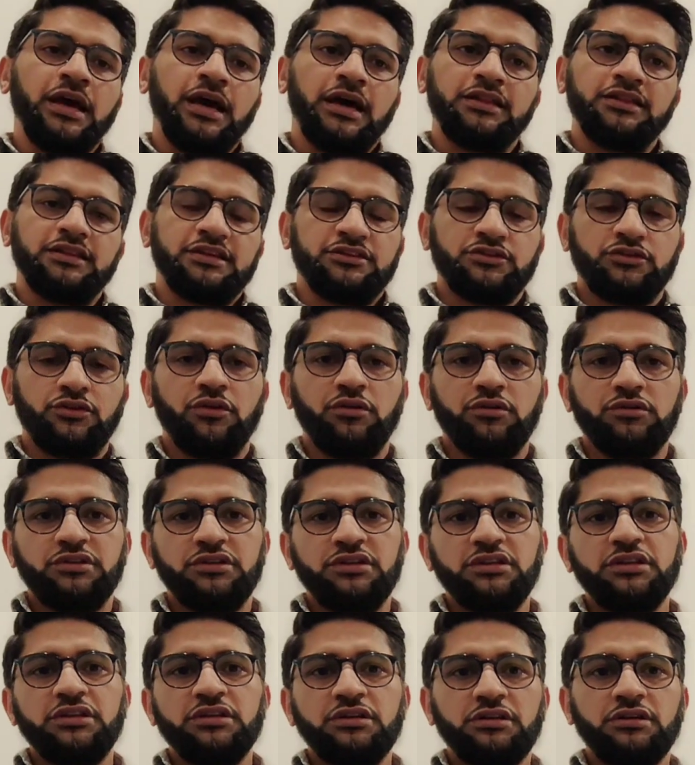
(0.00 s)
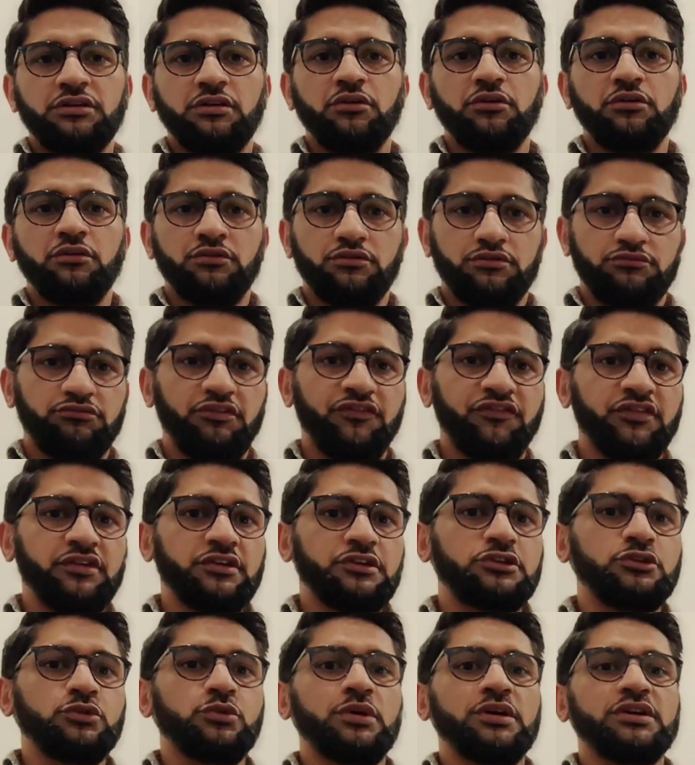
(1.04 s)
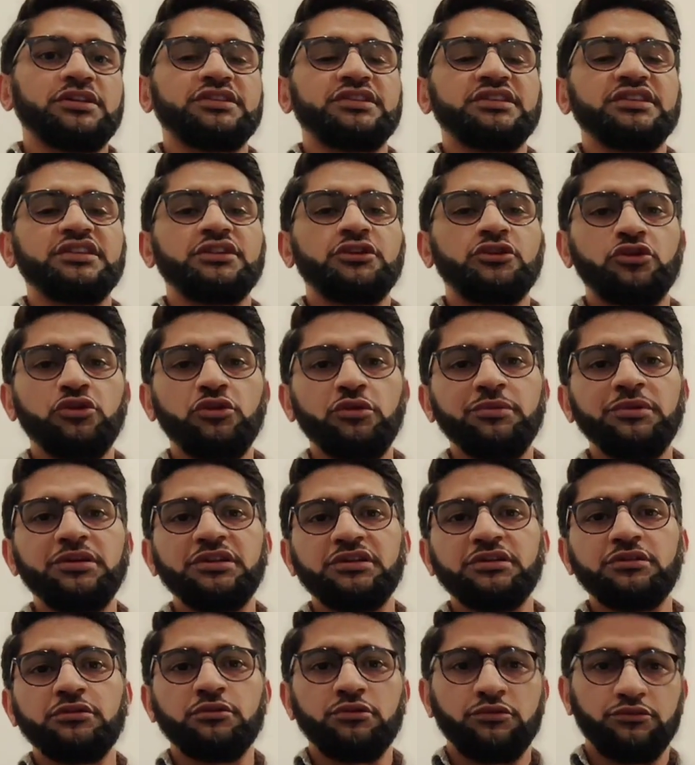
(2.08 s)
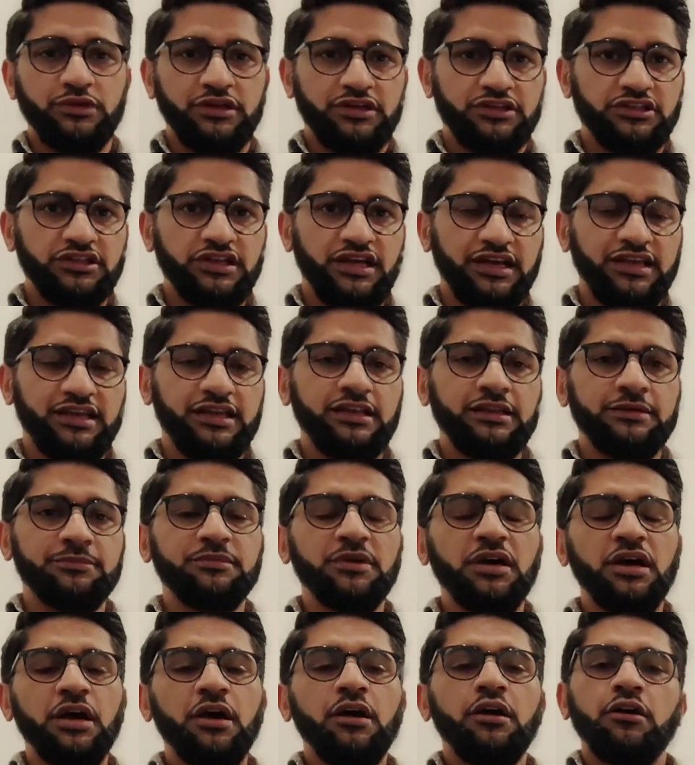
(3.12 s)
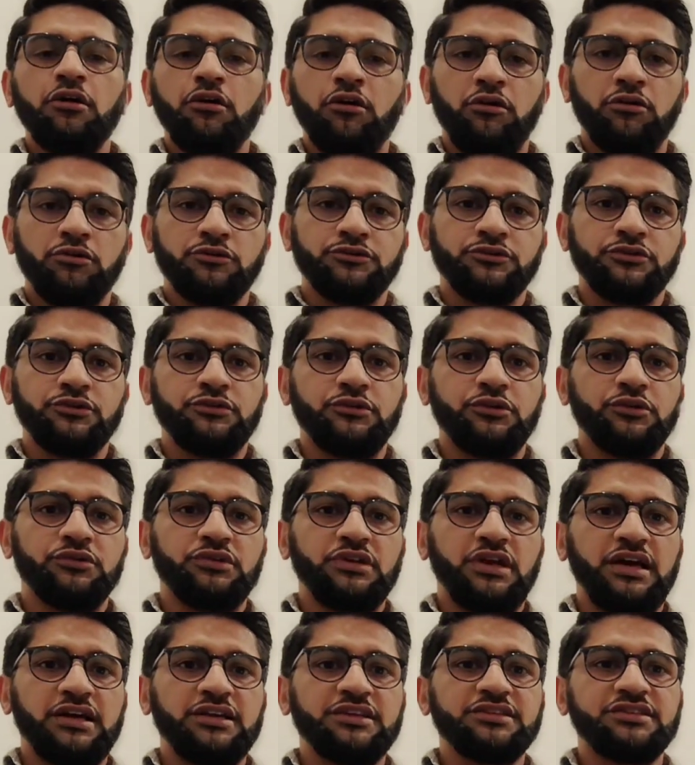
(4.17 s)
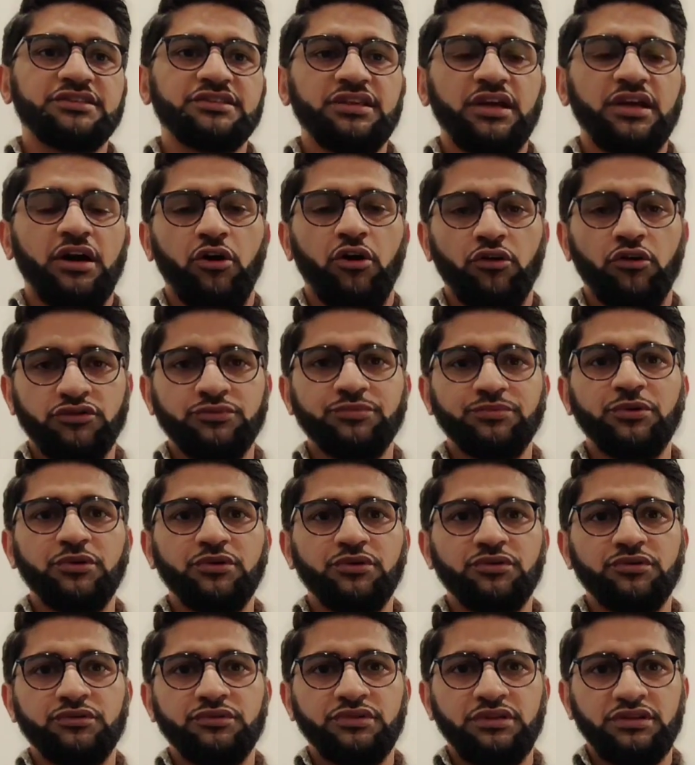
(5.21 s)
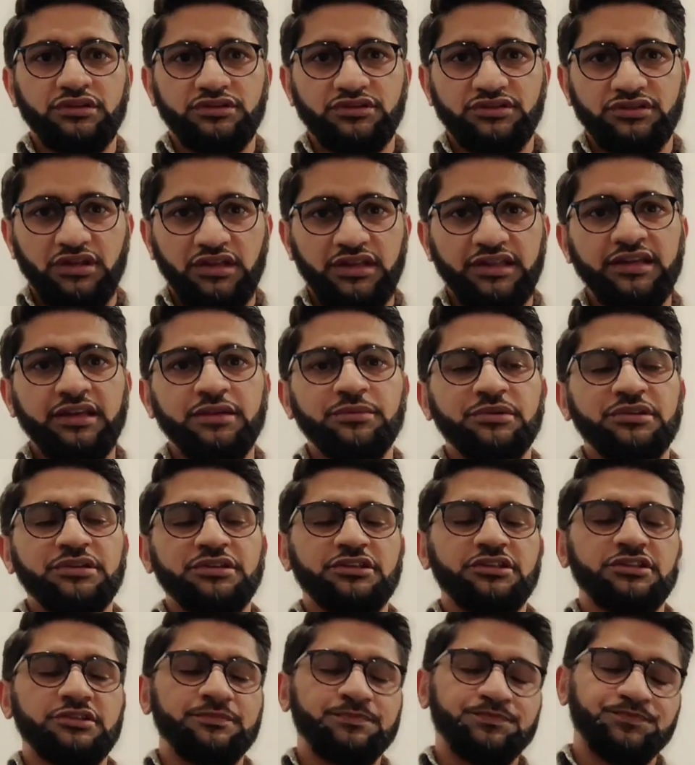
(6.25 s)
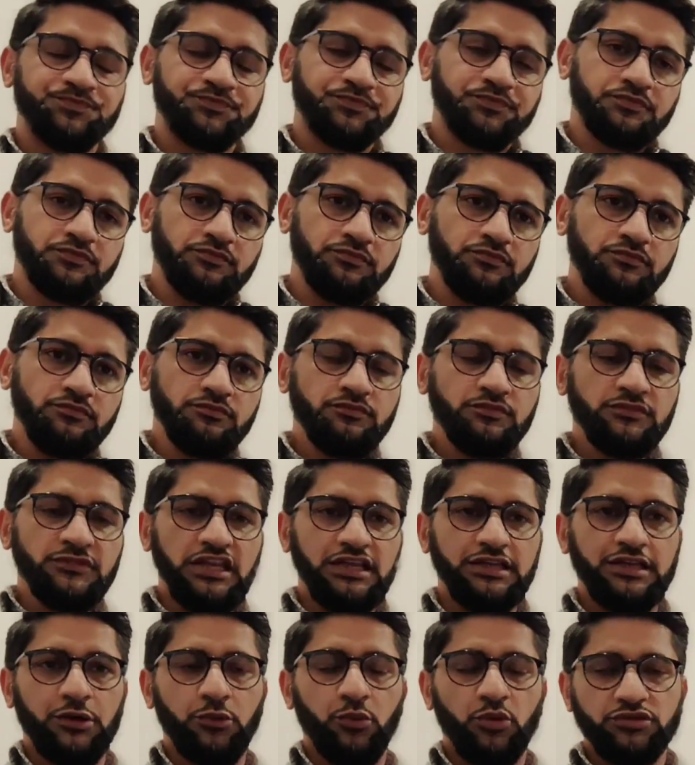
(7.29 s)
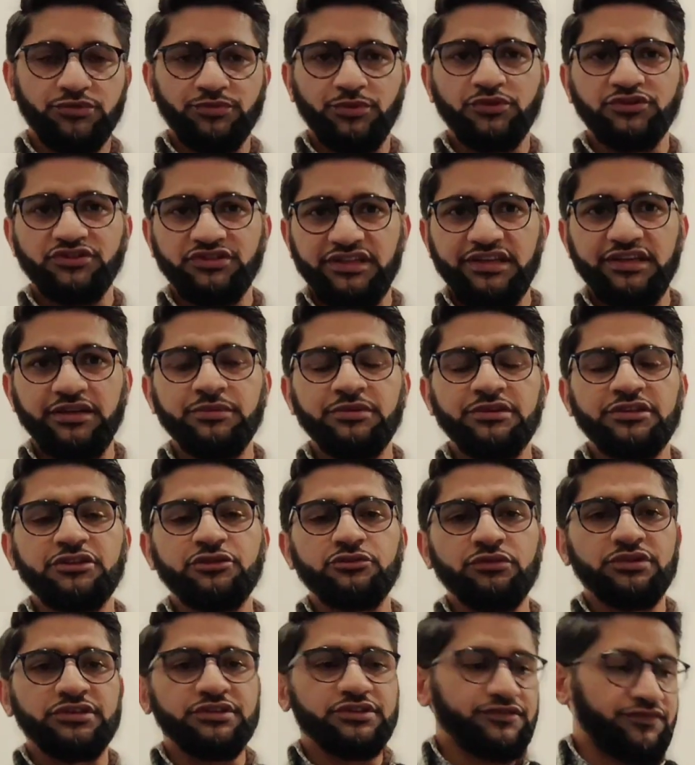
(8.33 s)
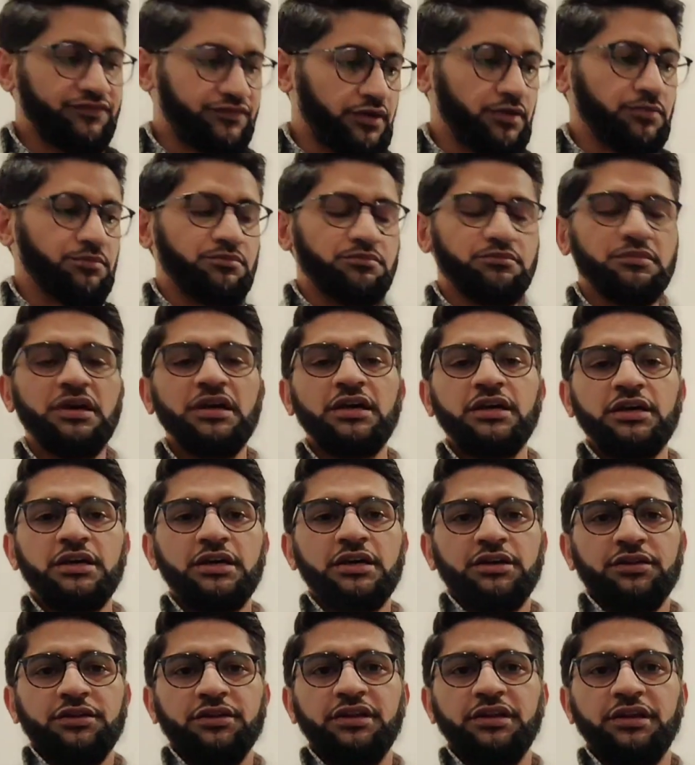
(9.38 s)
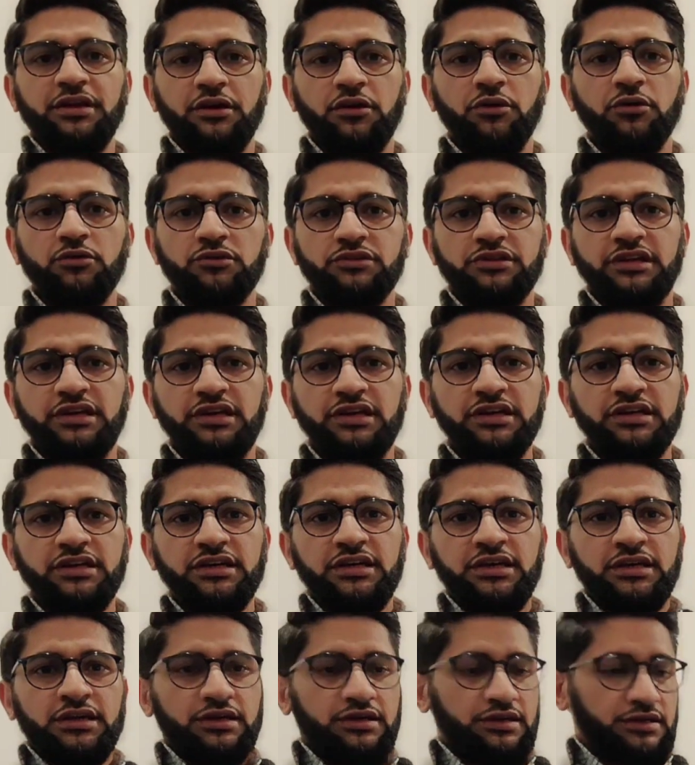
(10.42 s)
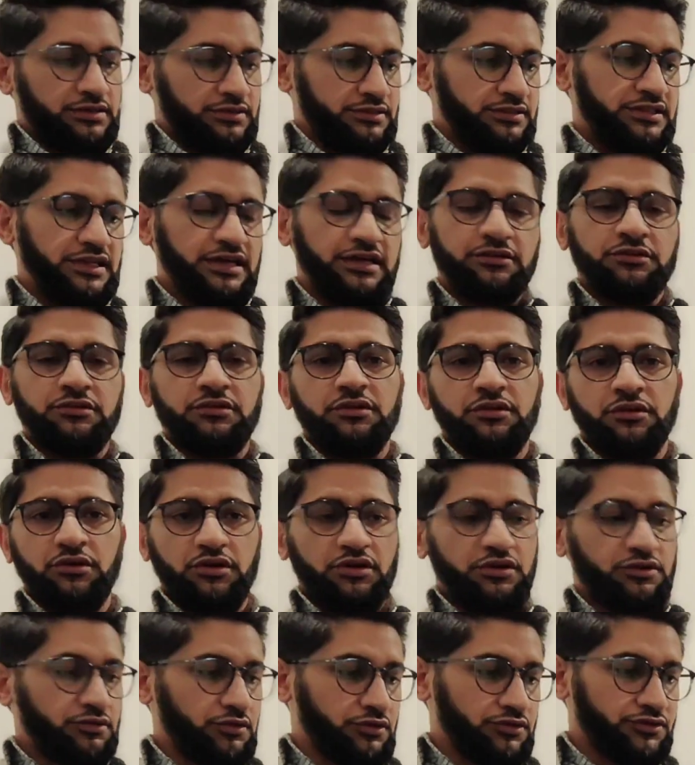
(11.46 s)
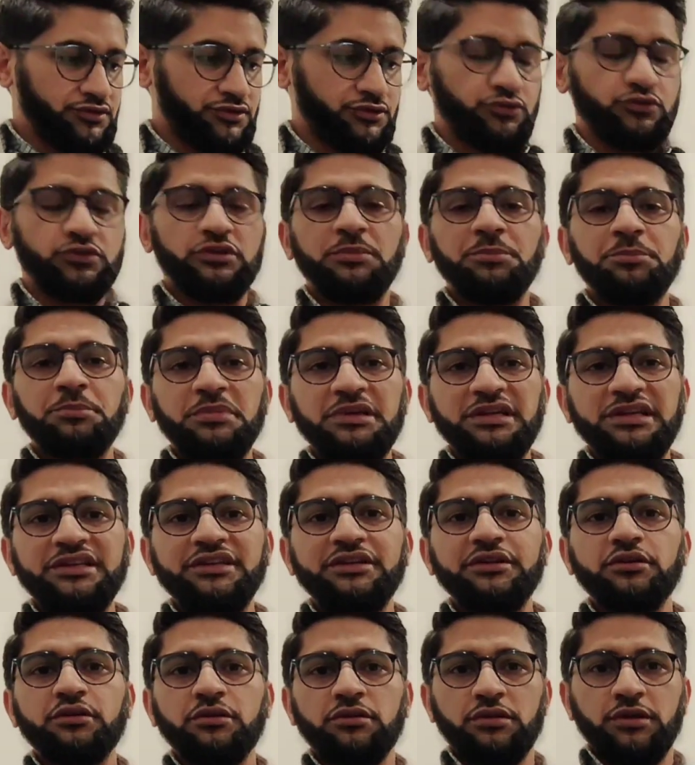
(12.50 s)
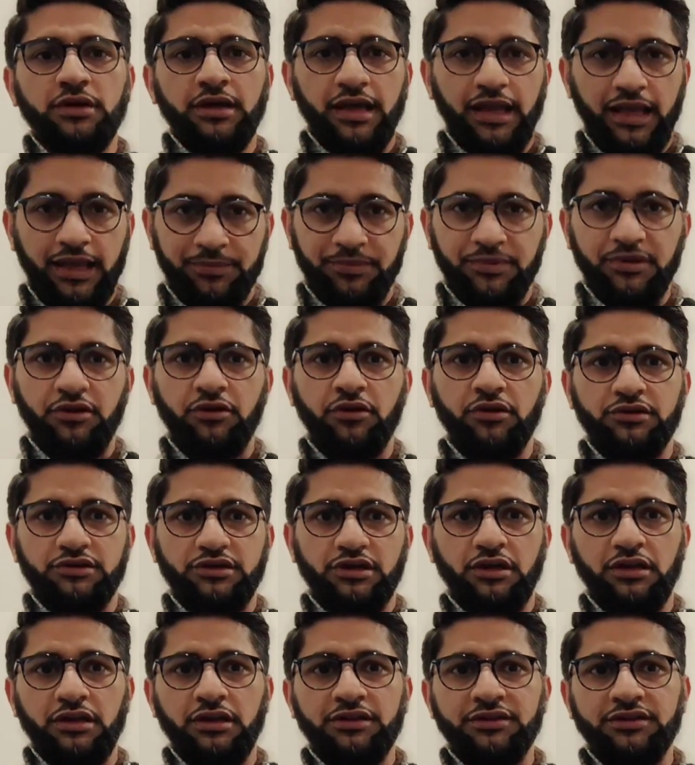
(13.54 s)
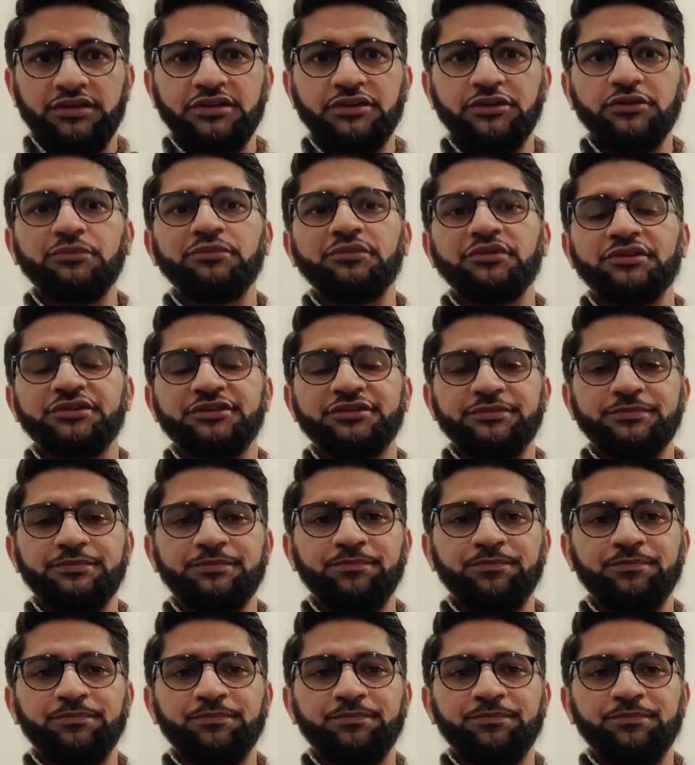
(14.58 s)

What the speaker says: and that's called or referred to as the cubital retinaculum, also known as Osborne's ligament. Now Osborne's ligament runs from the ulna down across to the medial epicondyle of the humerus.